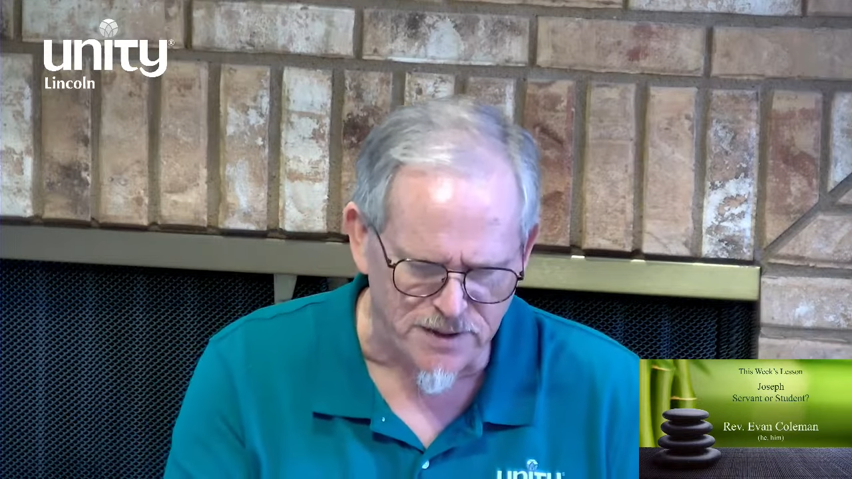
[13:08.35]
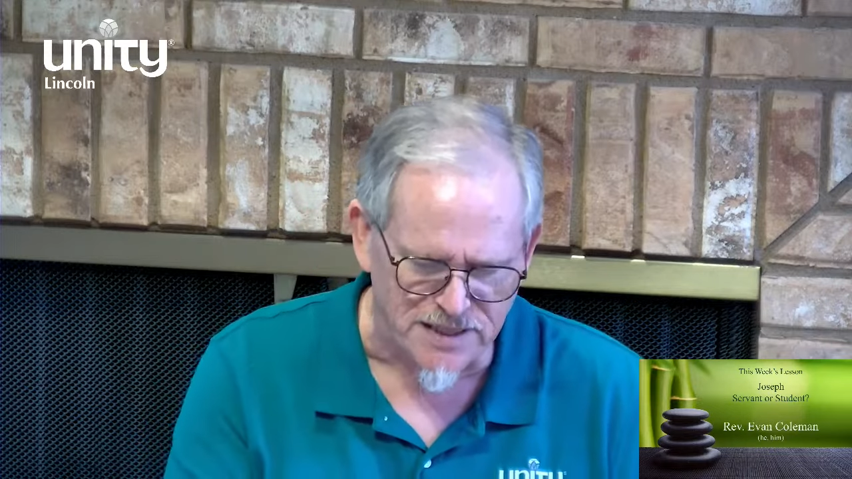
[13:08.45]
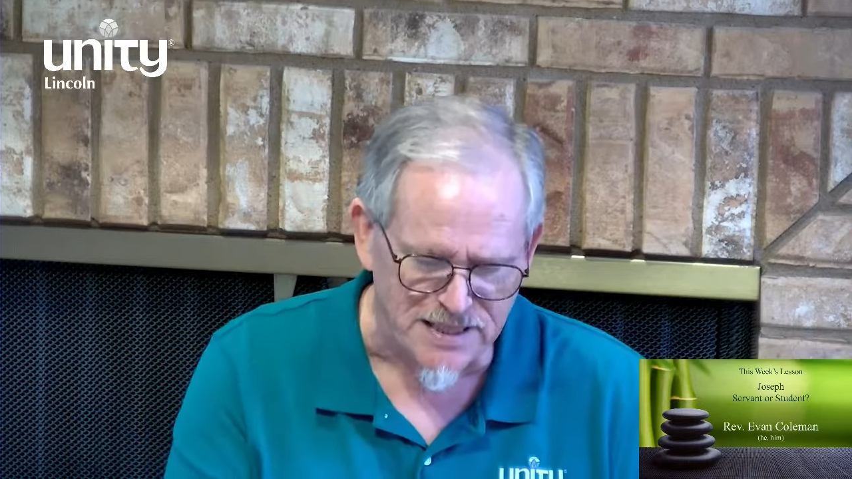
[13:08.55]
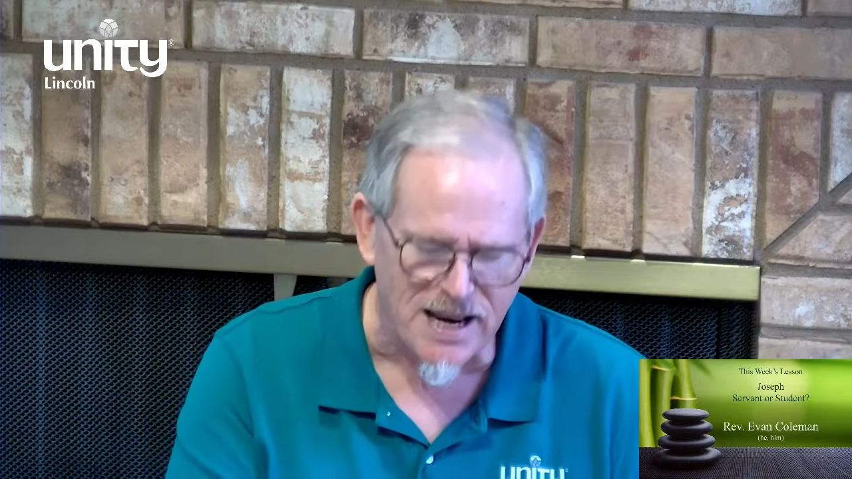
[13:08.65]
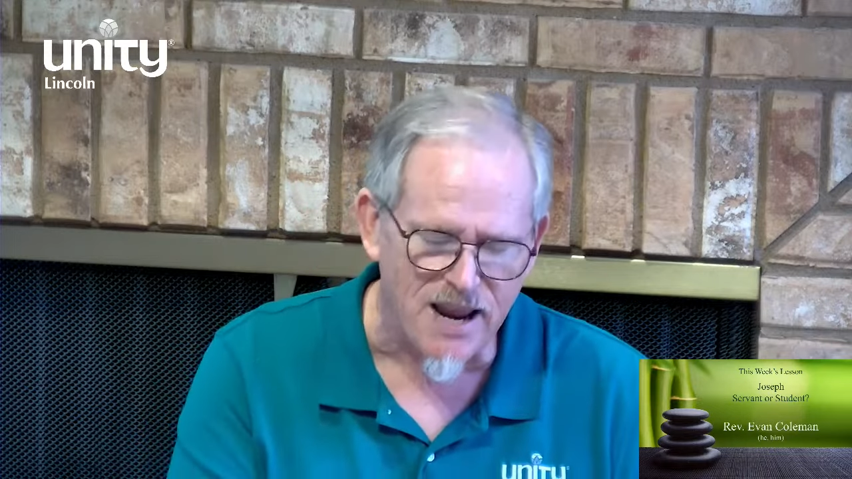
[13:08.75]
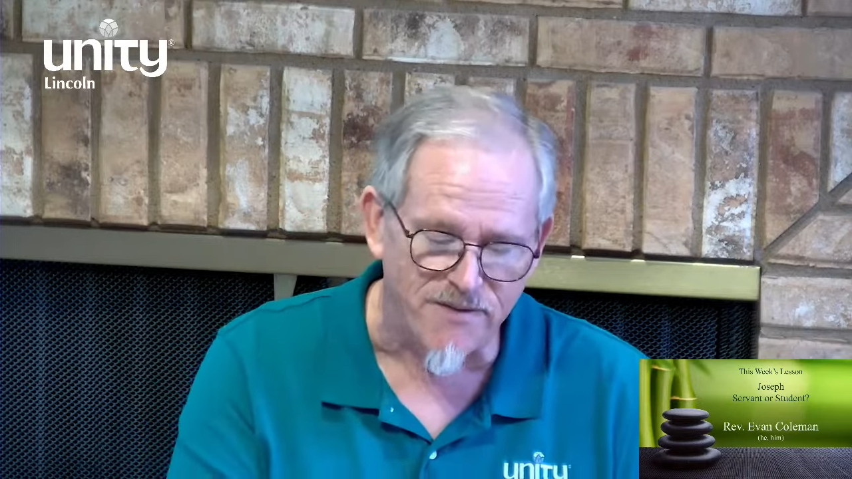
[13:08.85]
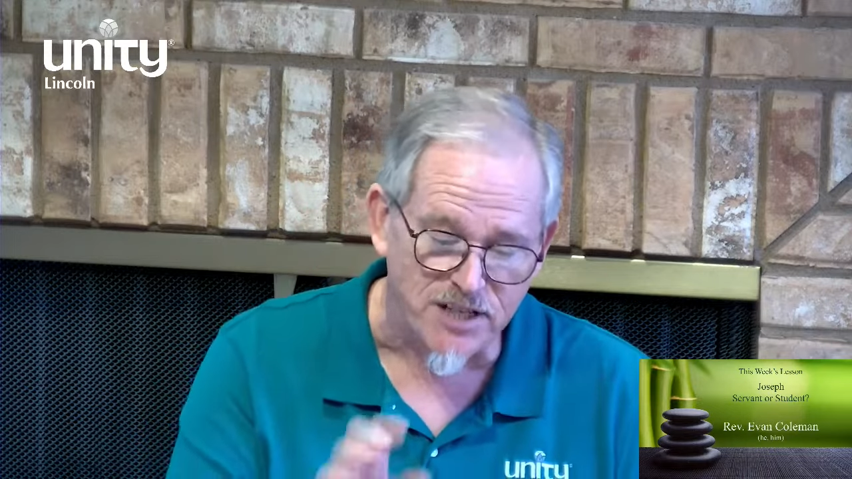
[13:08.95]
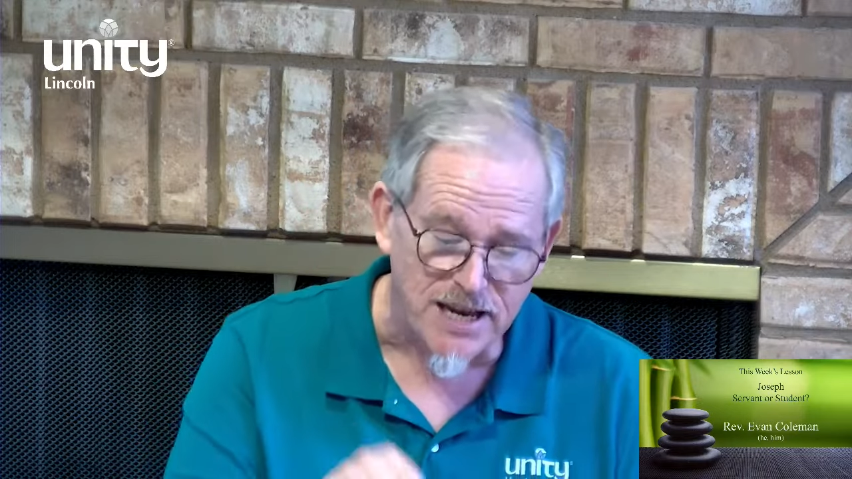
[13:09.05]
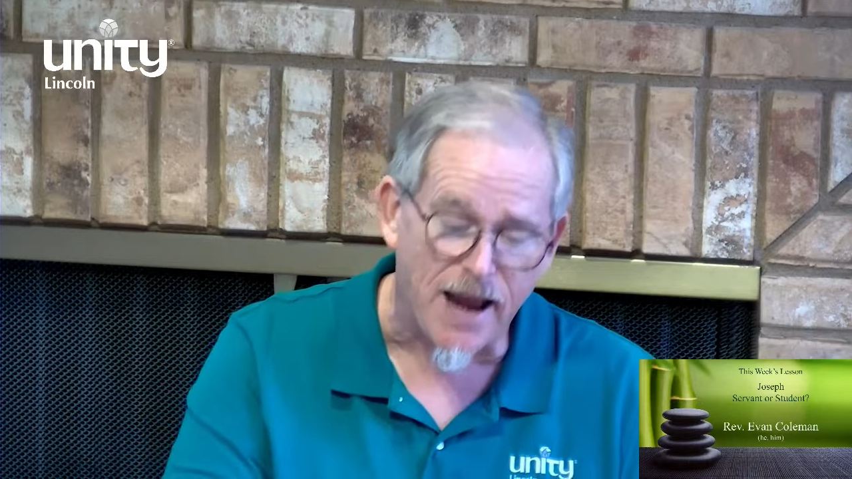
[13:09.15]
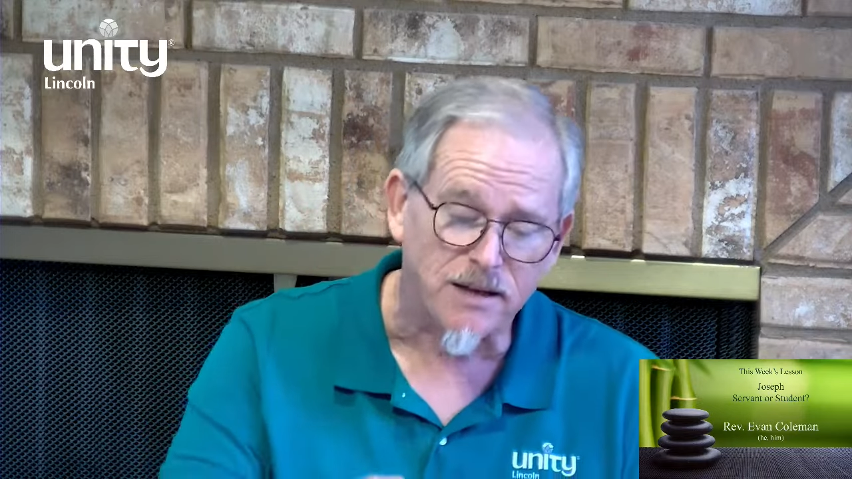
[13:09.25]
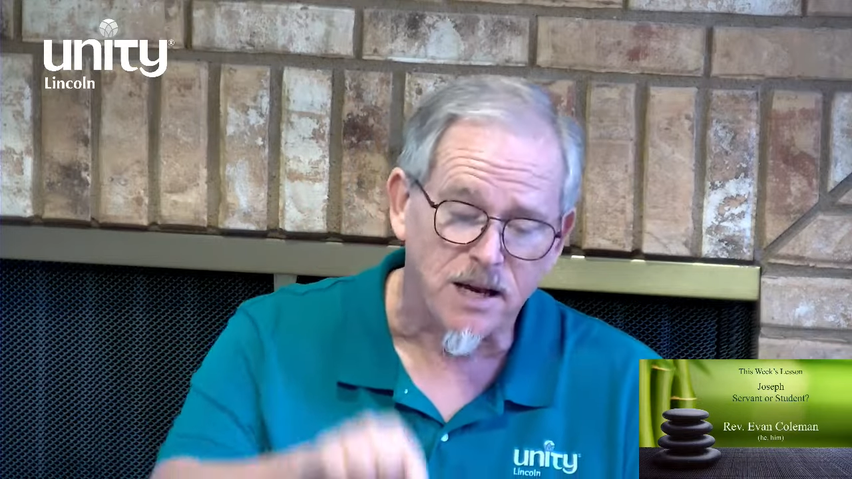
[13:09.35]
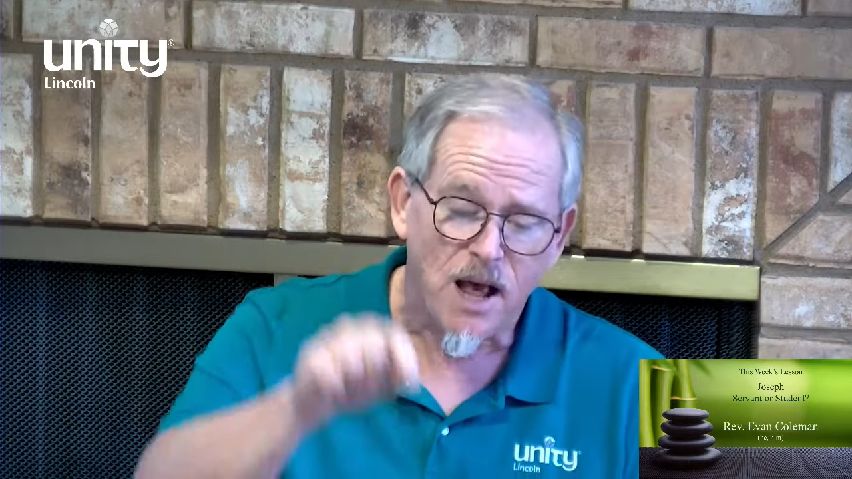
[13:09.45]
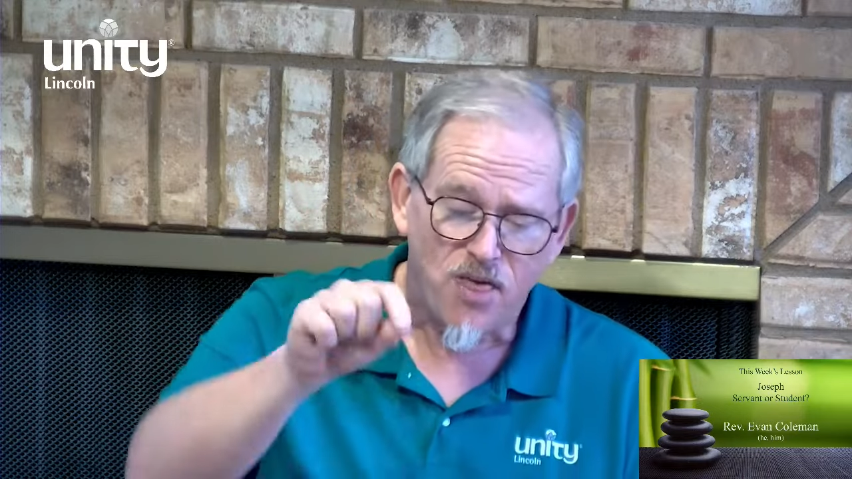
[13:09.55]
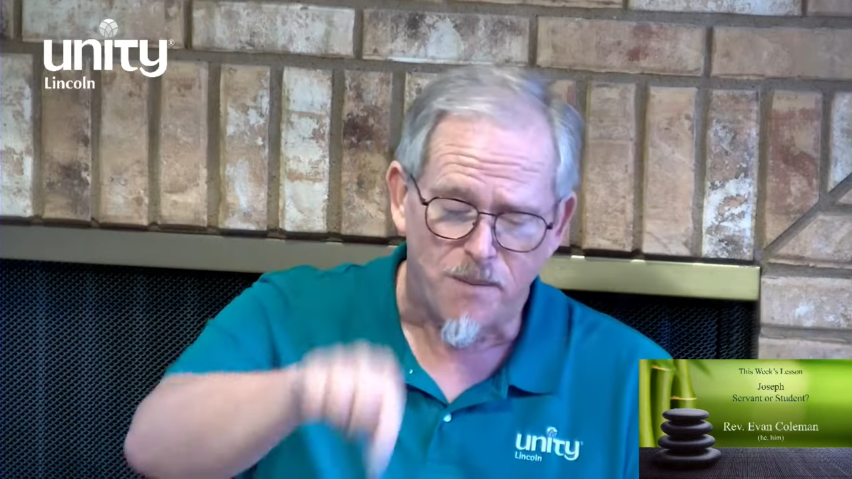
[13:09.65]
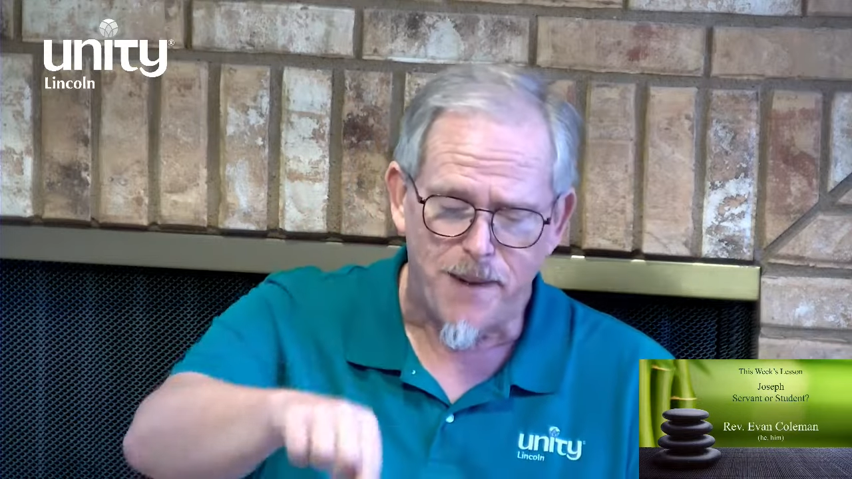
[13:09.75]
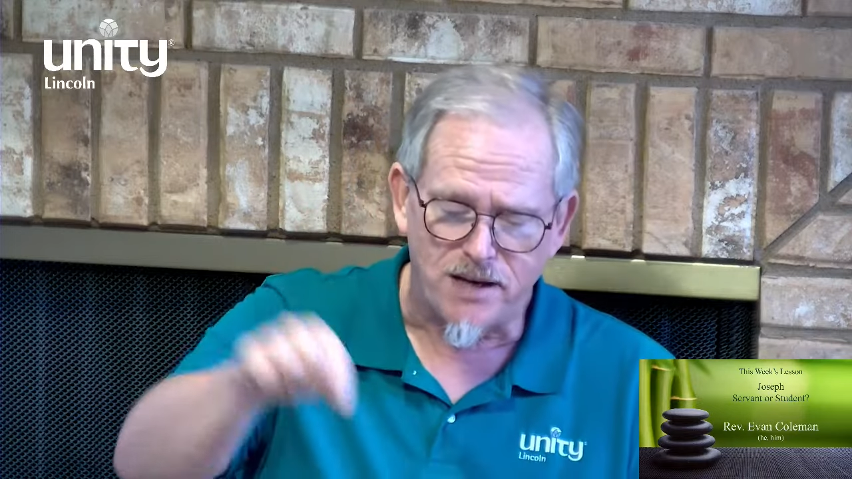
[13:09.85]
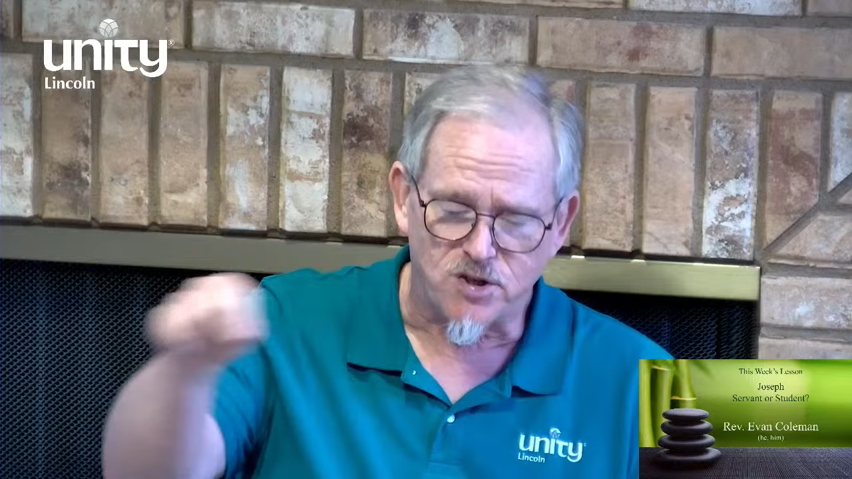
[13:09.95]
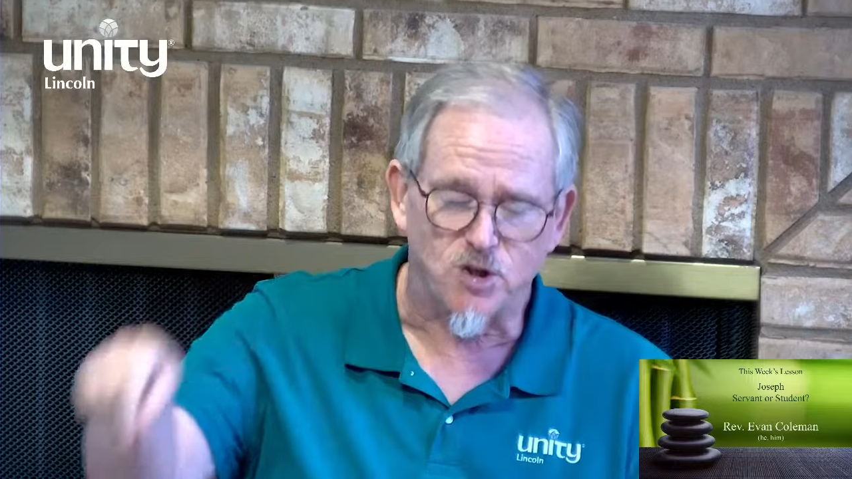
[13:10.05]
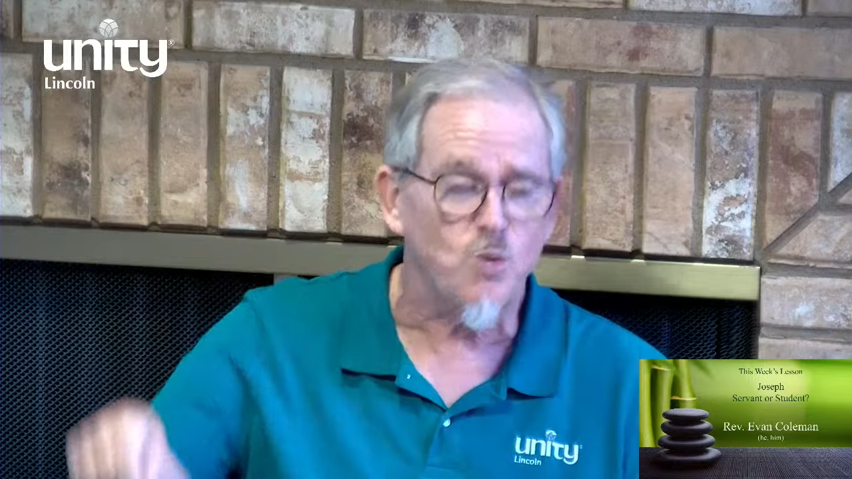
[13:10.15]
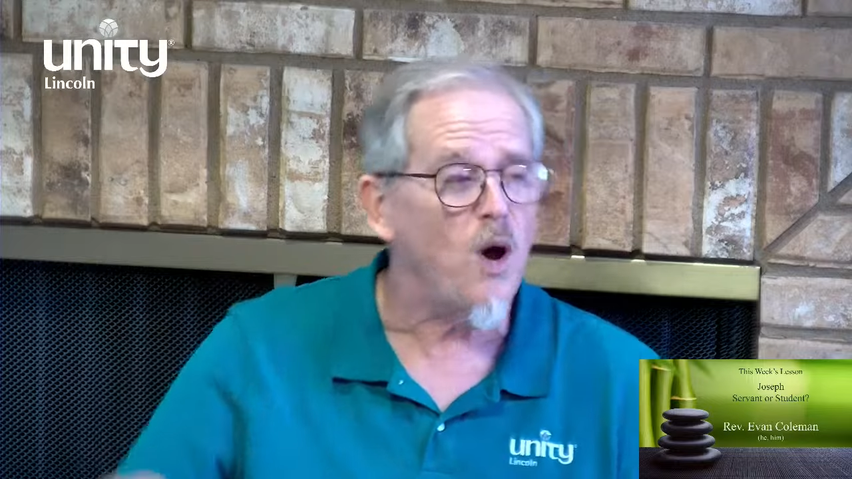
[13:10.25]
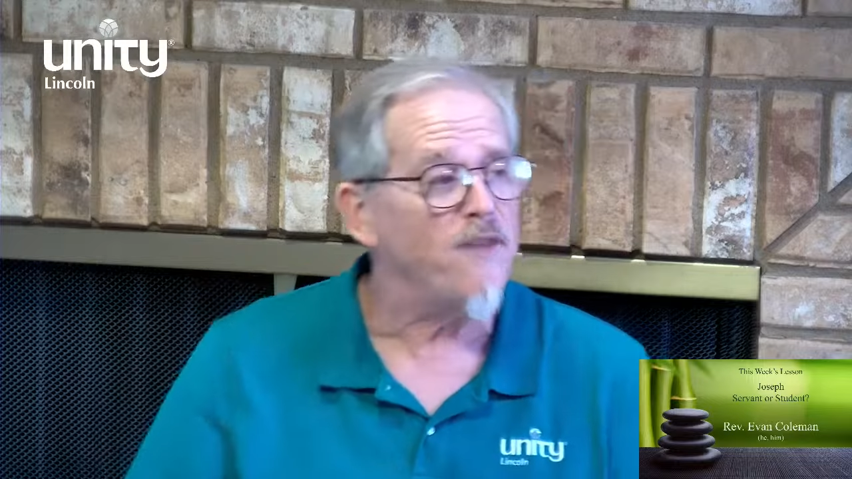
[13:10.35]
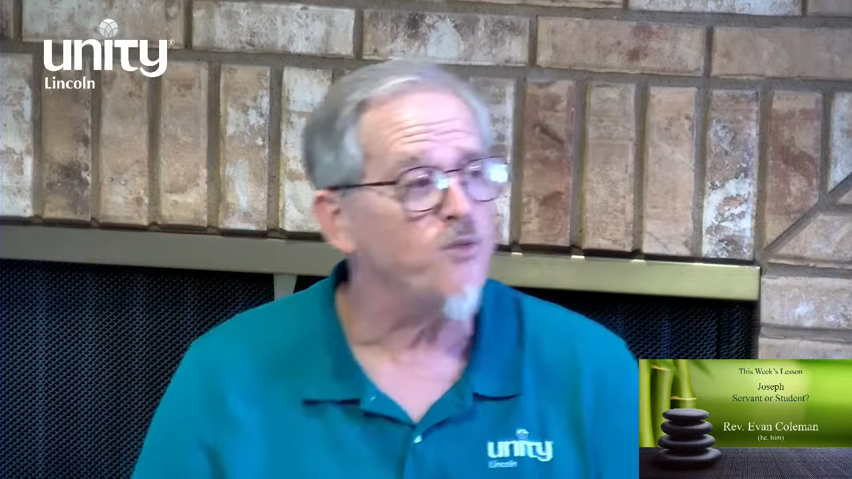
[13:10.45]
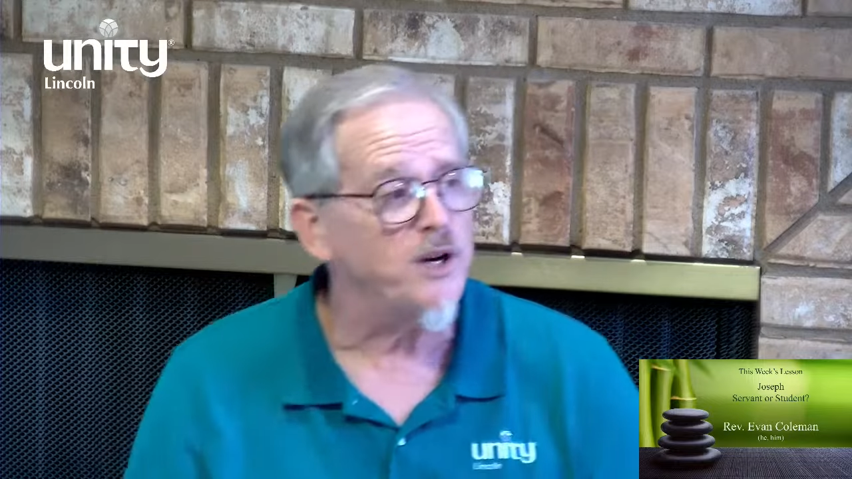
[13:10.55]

a slave, attacked the master's wife,